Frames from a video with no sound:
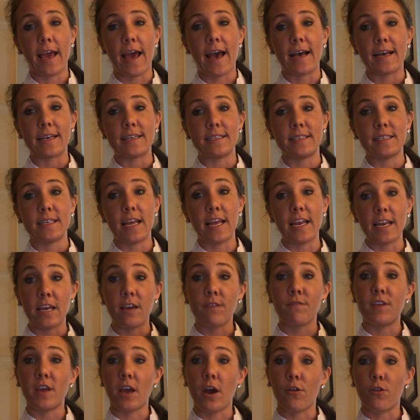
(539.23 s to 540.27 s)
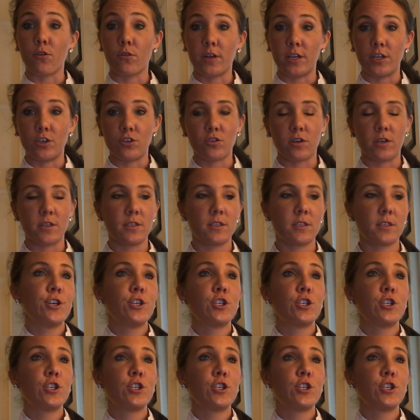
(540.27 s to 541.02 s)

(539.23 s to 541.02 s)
as any of the other entrants.